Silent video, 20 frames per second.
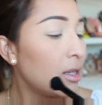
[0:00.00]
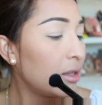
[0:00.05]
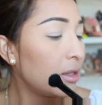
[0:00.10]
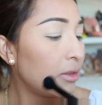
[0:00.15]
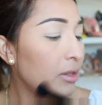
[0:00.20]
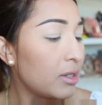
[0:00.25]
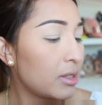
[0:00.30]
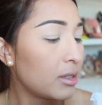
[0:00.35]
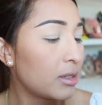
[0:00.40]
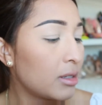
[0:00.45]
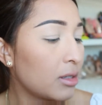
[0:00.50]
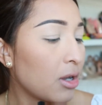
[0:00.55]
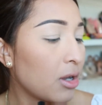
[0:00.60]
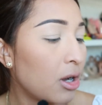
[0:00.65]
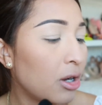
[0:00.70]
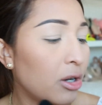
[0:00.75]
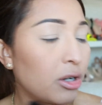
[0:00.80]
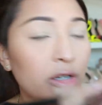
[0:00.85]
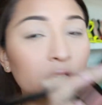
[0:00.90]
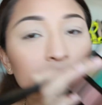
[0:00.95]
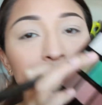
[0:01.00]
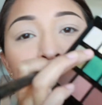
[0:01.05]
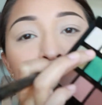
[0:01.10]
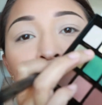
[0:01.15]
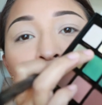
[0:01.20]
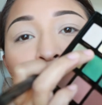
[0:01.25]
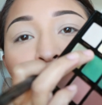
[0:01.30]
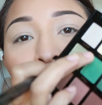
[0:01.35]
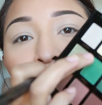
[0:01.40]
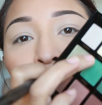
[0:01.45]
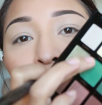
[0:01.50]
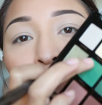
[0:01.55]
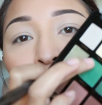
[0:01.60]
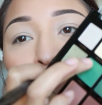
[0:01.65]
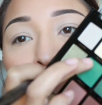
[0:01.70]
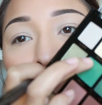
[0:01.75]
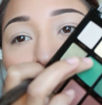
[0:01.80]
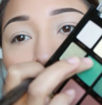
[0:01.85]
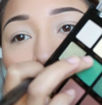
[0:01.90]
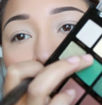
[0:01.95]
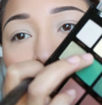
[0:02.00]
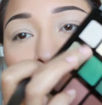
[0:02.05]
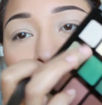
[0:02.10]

This is called Tranquil.